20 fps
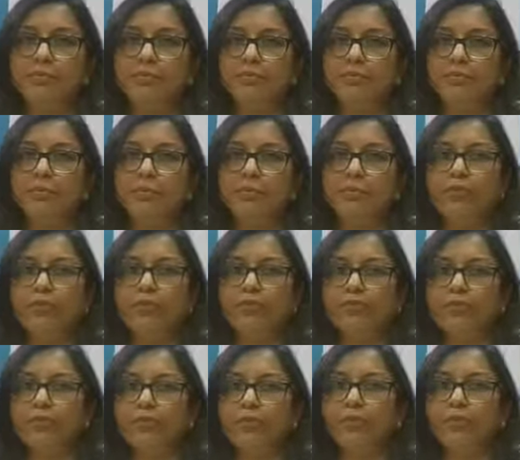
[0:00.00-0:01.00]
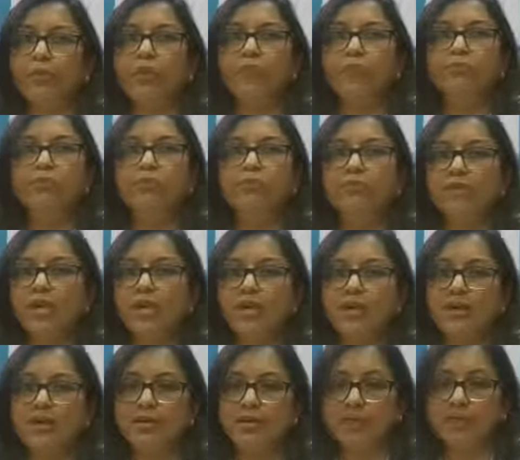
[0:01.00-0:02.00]
more people are more staying
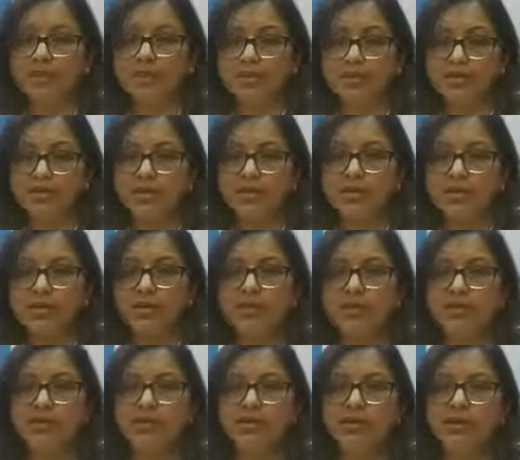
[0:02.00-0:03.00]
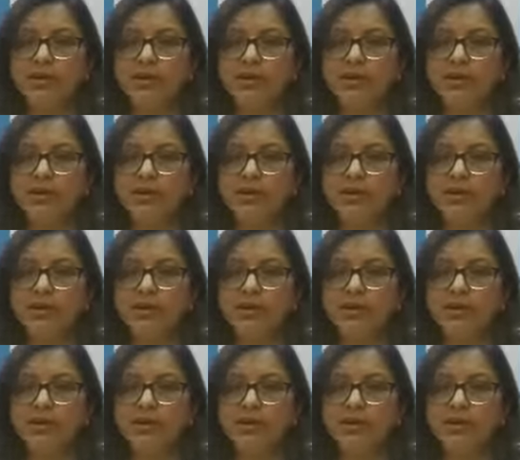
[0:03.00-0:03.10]
indoors. Children